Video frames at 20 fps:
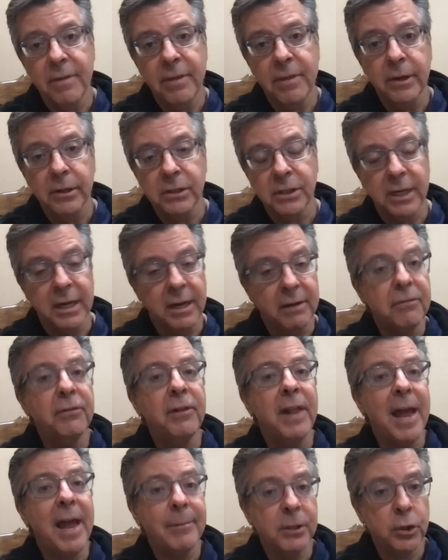there's an
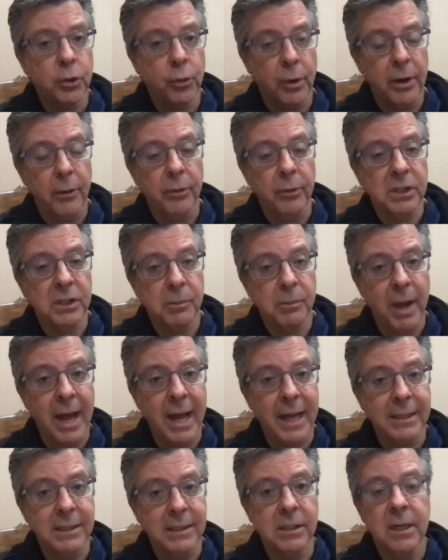inflammatory
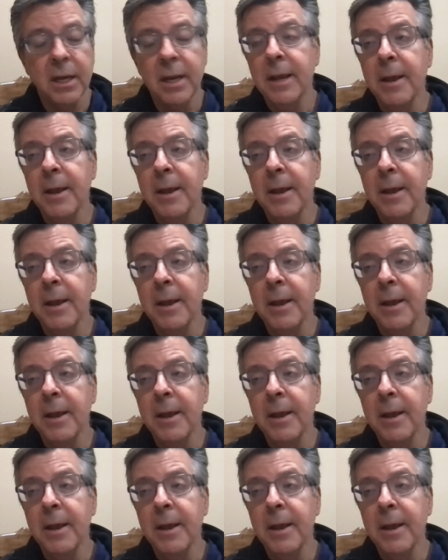response,